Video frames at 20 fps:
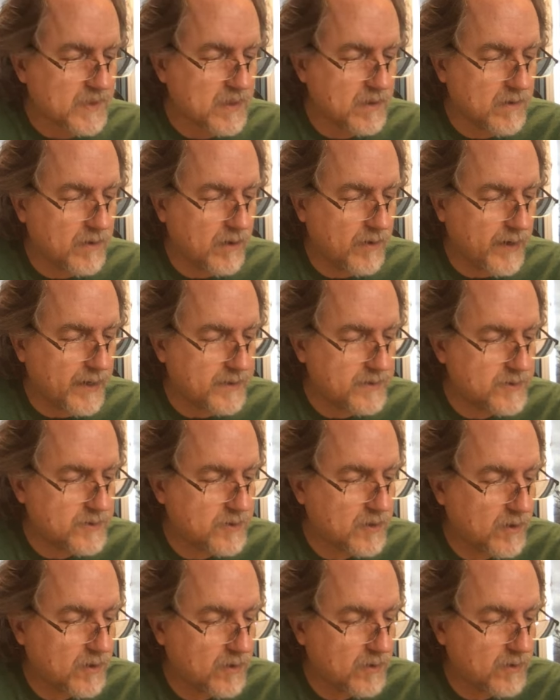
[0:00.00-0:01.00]
All right,
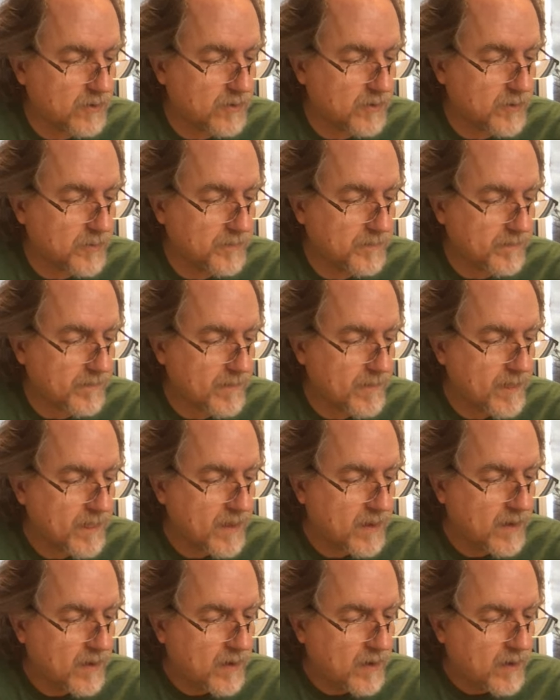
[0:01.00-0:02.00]
so
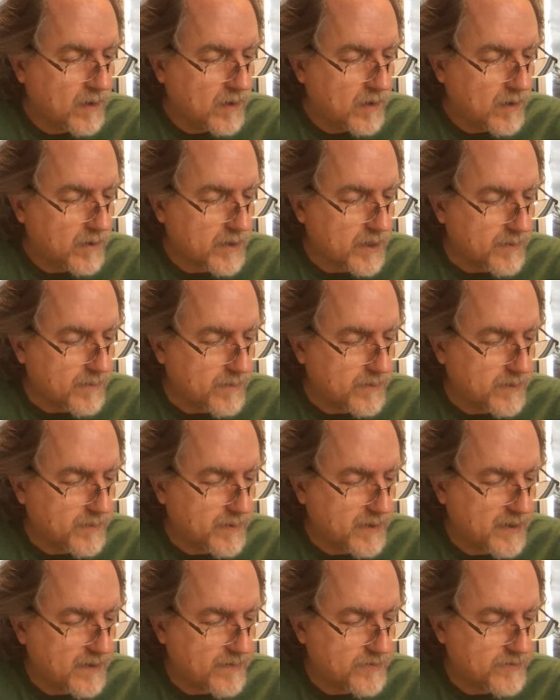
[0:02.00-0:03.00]
okay, then we
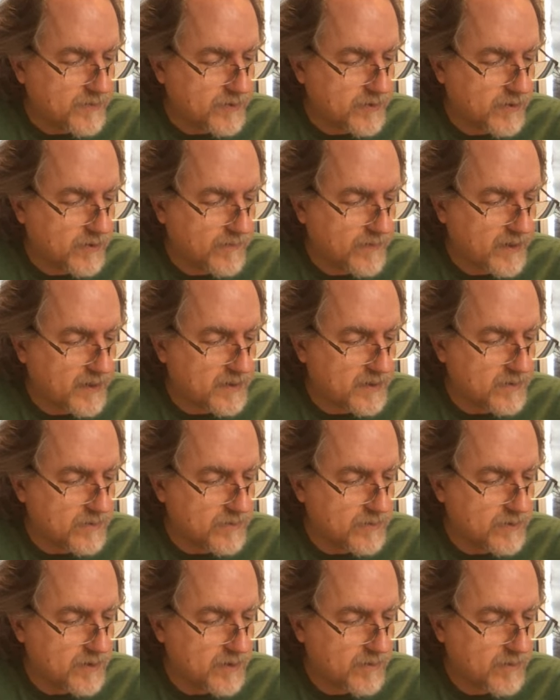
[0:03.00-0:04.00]
have this return value
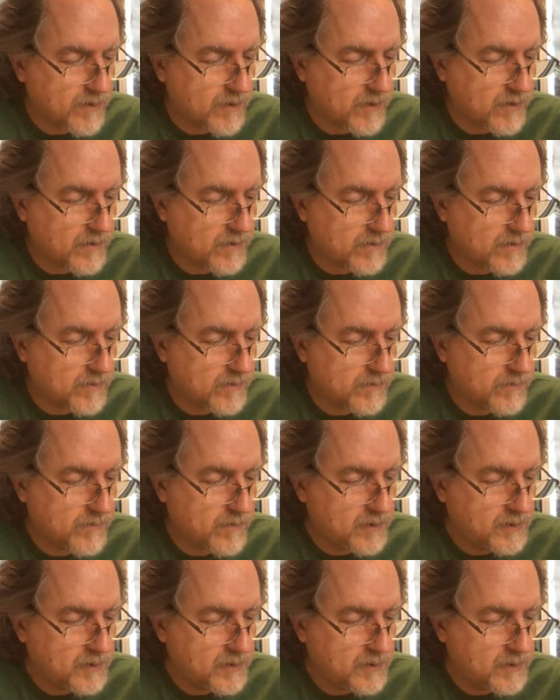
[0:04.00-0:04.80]
0